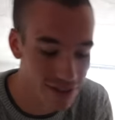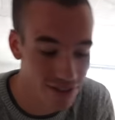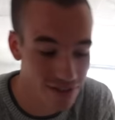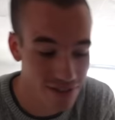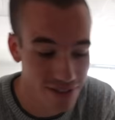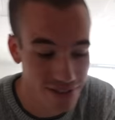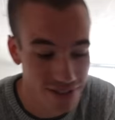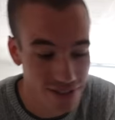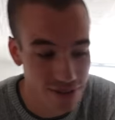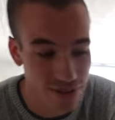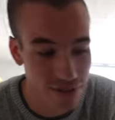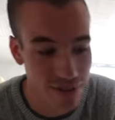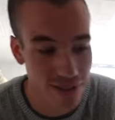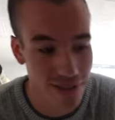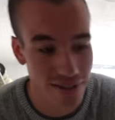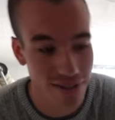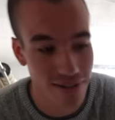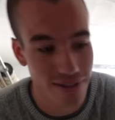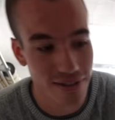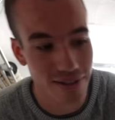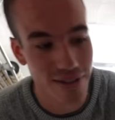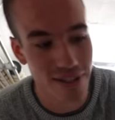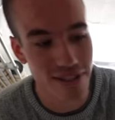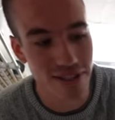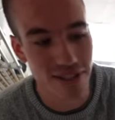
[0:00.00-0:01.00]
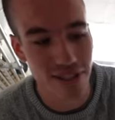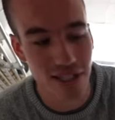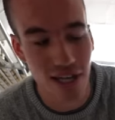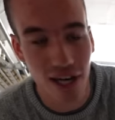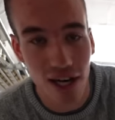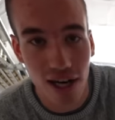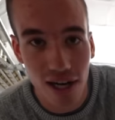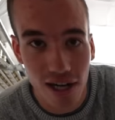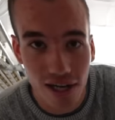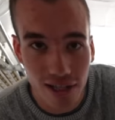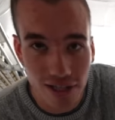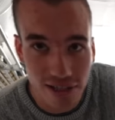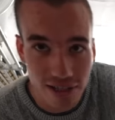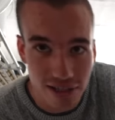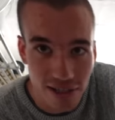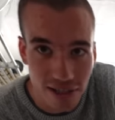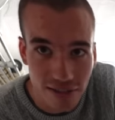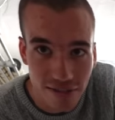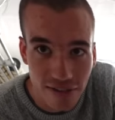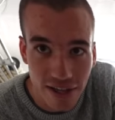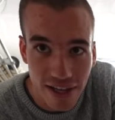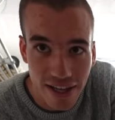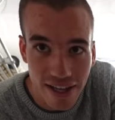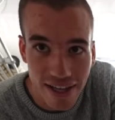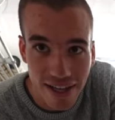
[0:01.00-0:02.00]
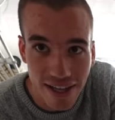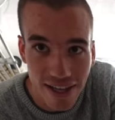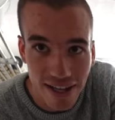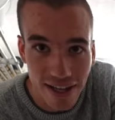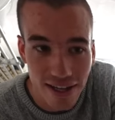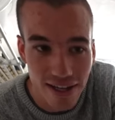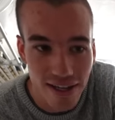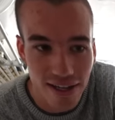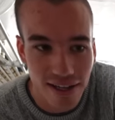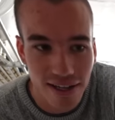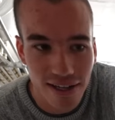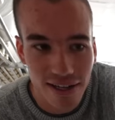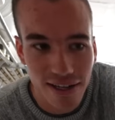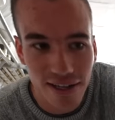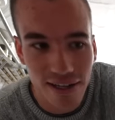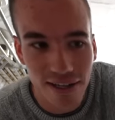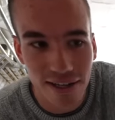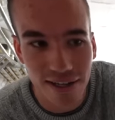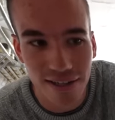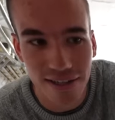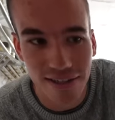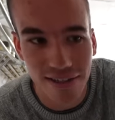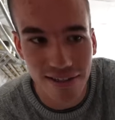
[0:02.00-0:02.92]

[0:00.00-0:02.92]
for your time and for your honey. Jonas gave